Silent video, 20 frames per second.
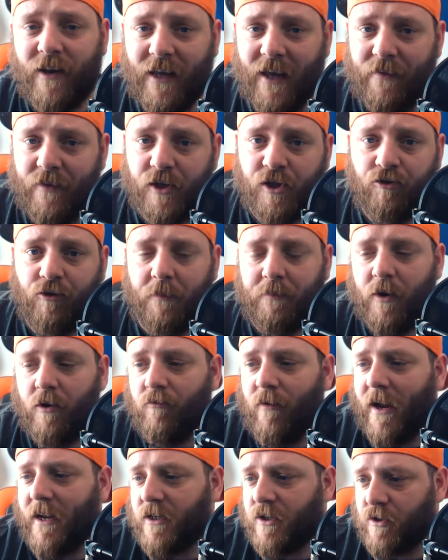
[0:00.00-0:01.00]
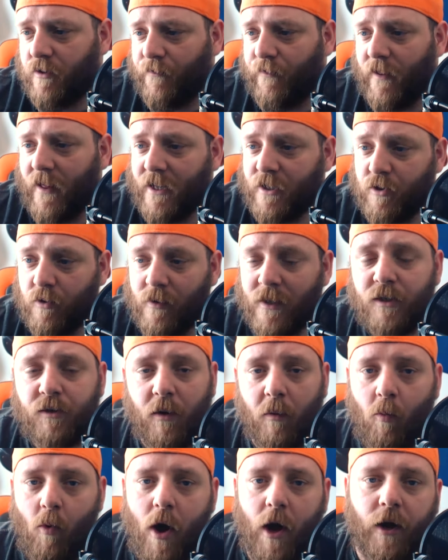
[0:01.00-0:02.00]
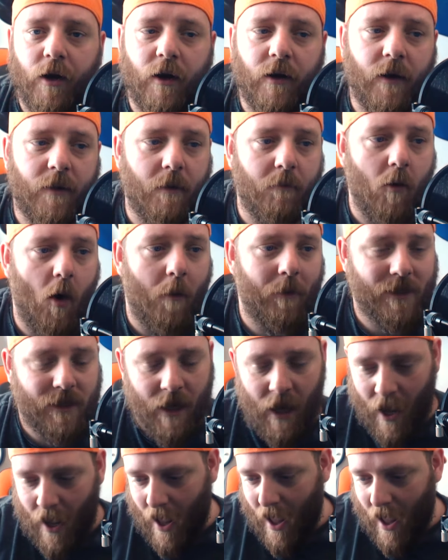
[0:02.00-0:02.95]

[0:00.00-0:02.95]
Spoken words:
get the scripting right and stuff like that. So that's what I'm working on at the moment.